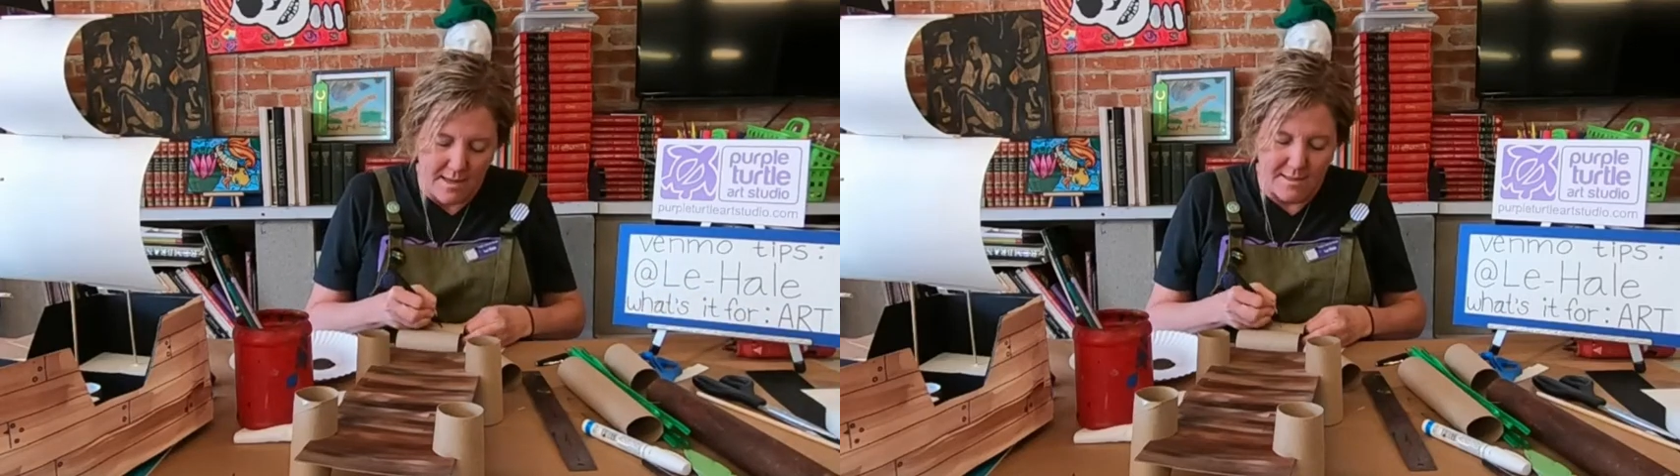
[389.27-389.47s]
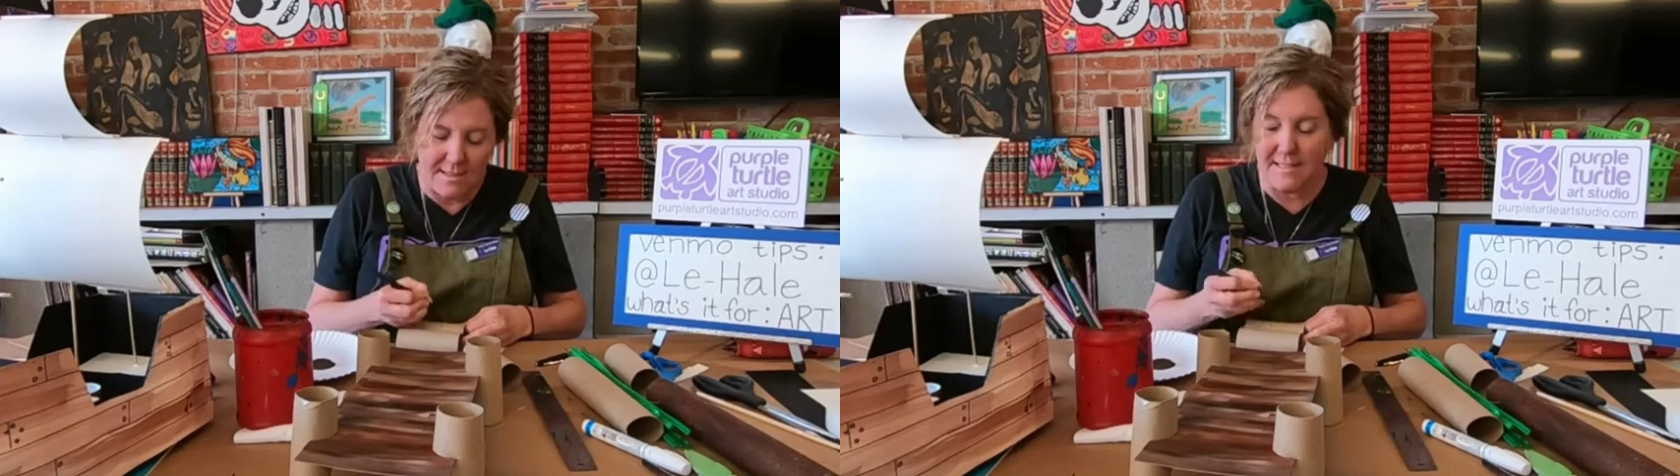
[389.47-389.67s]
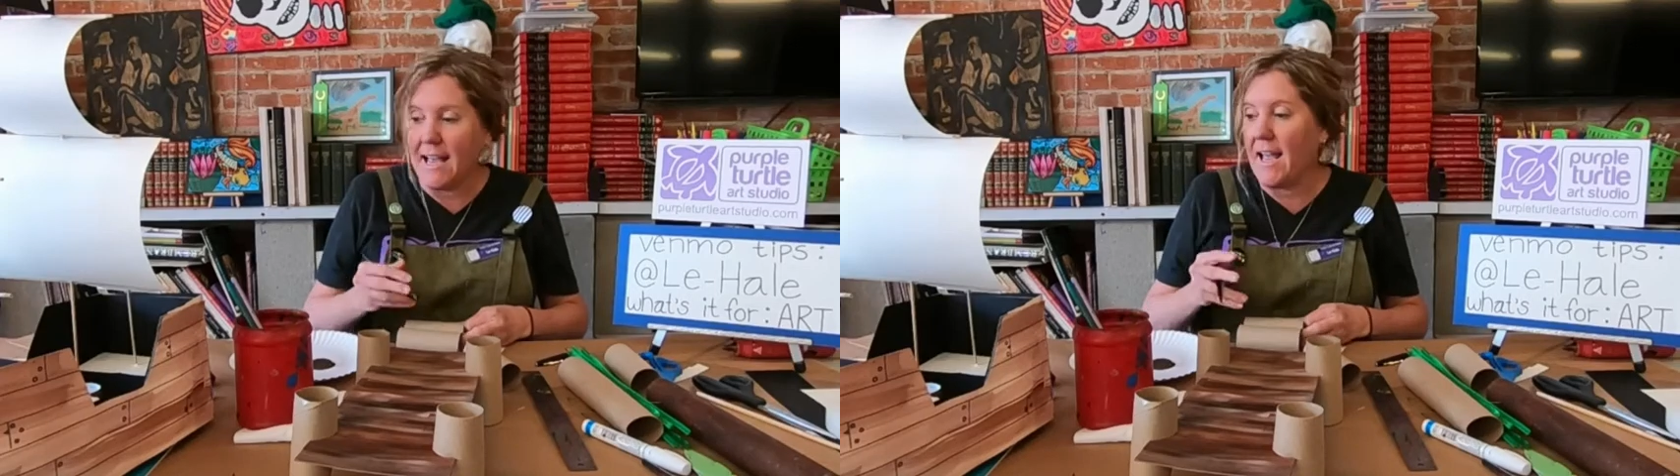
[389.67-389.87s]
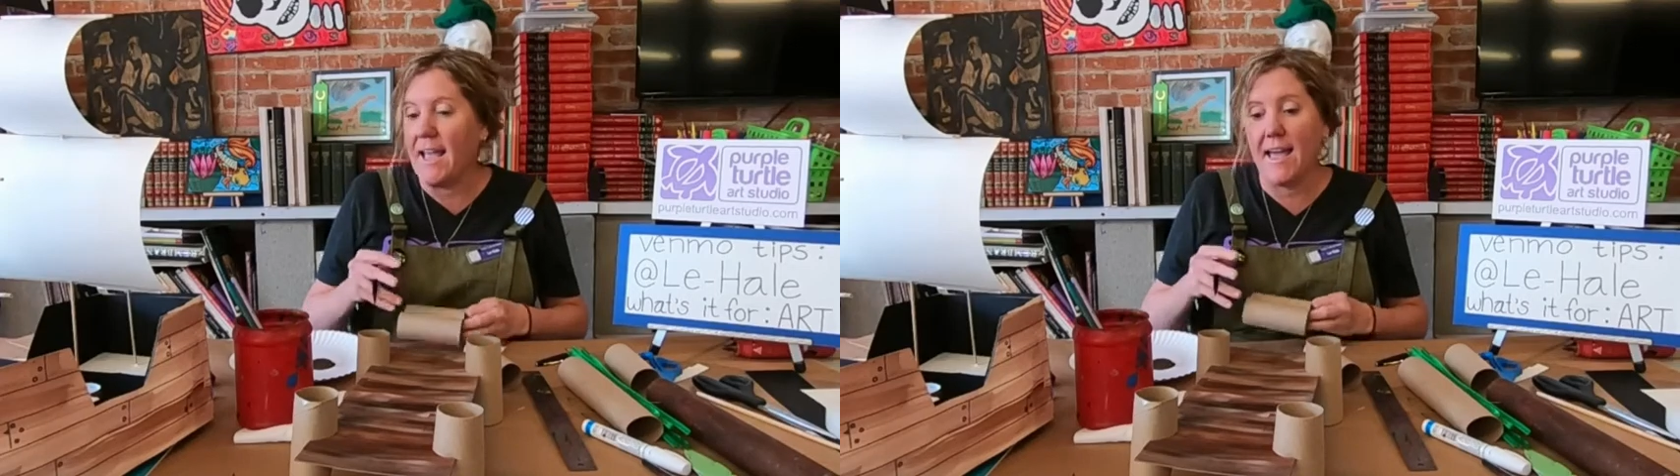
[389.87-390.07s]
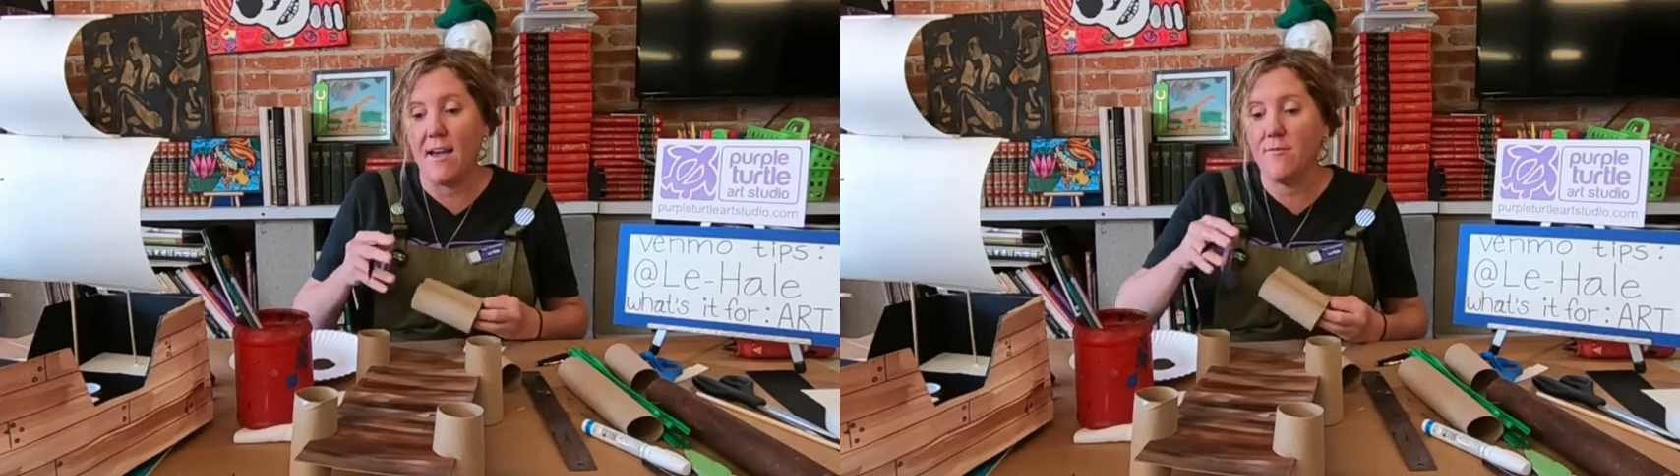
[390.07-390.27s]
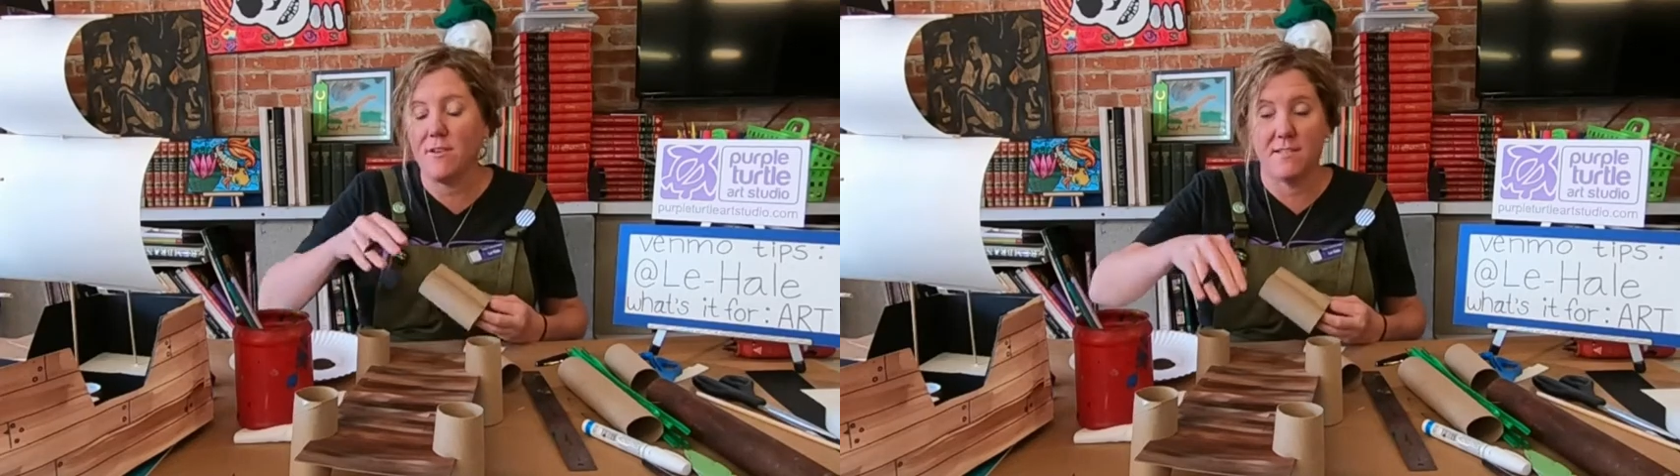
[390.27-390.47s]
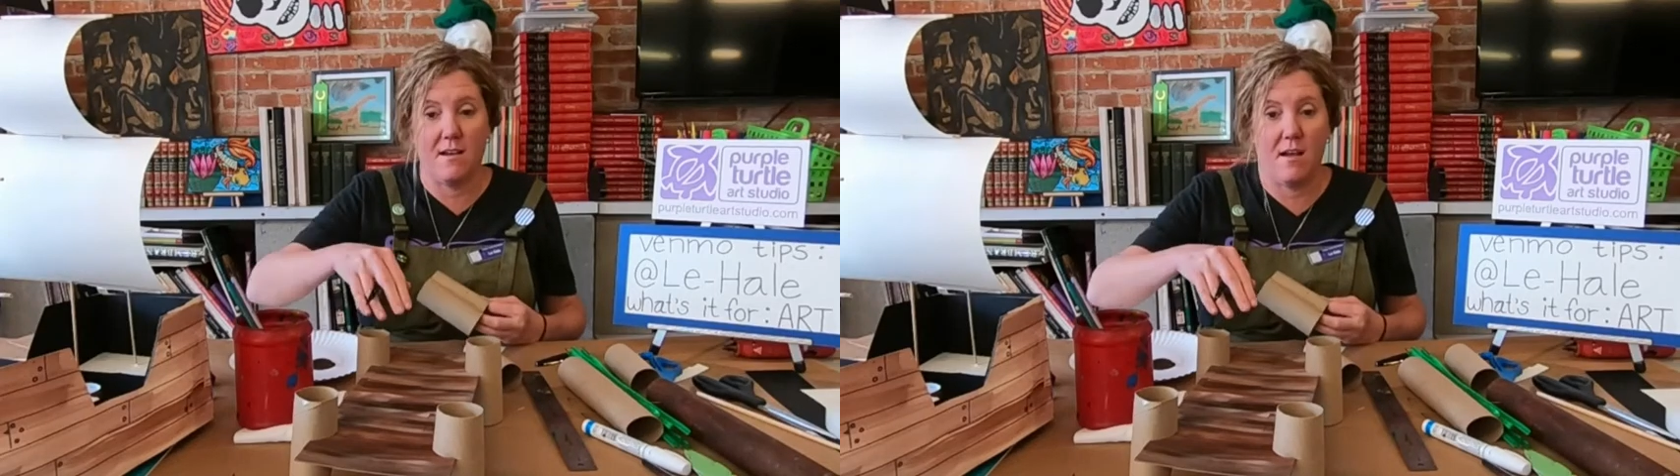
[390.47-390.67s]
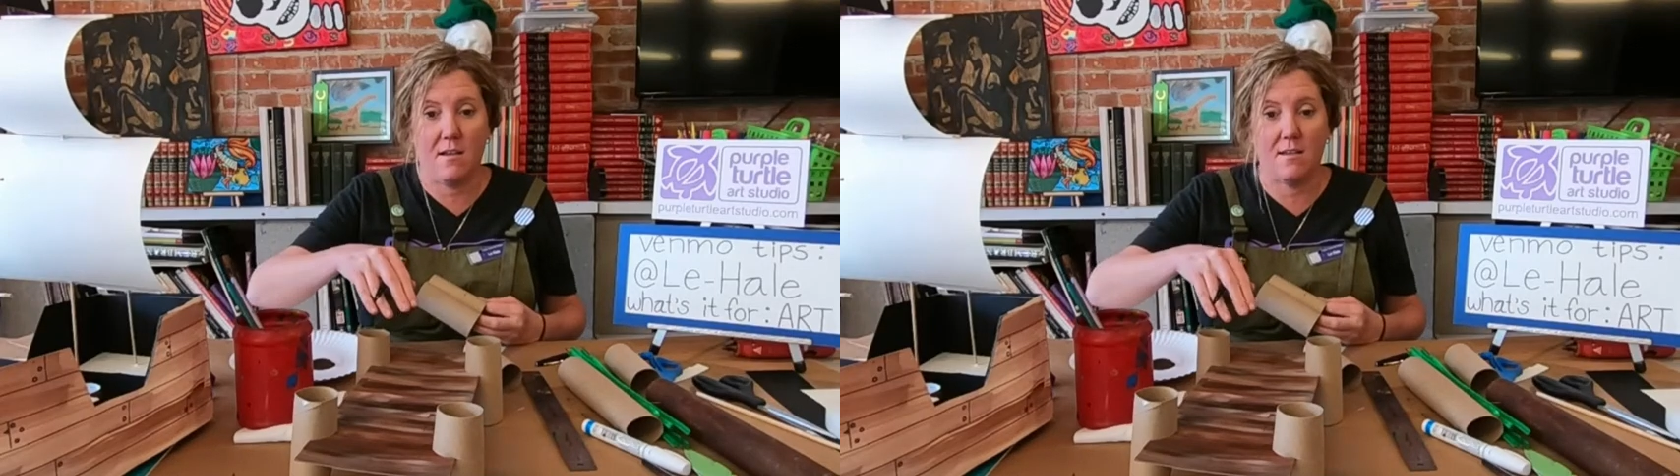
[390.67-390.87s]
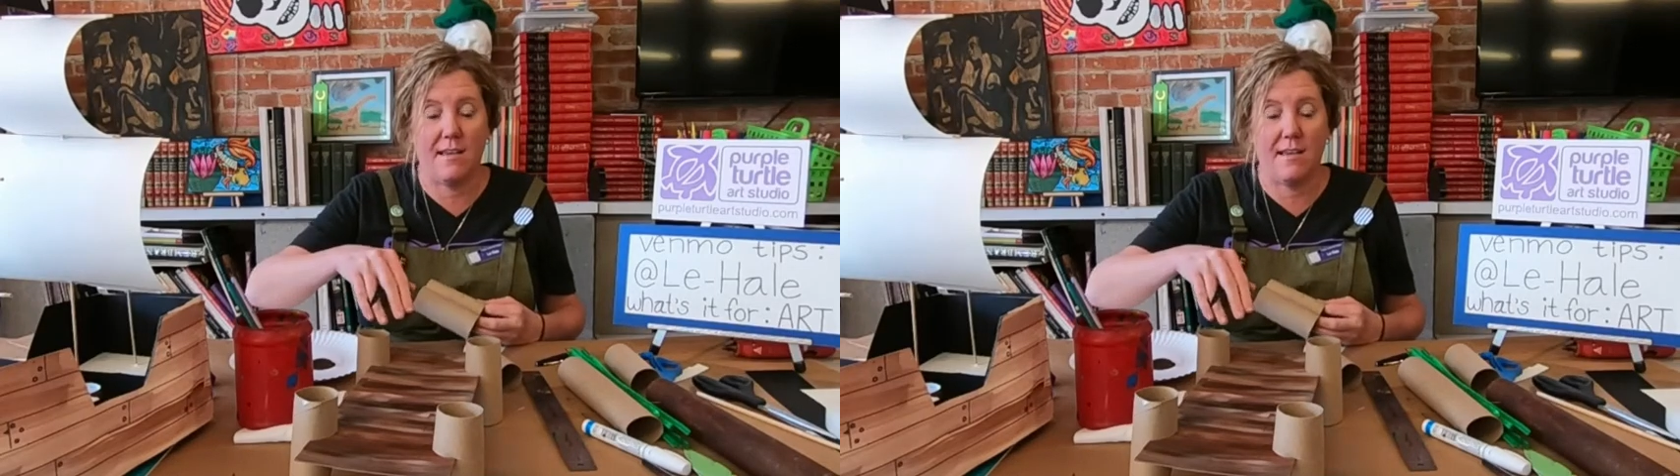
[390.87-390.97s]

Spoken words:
Since I have a dock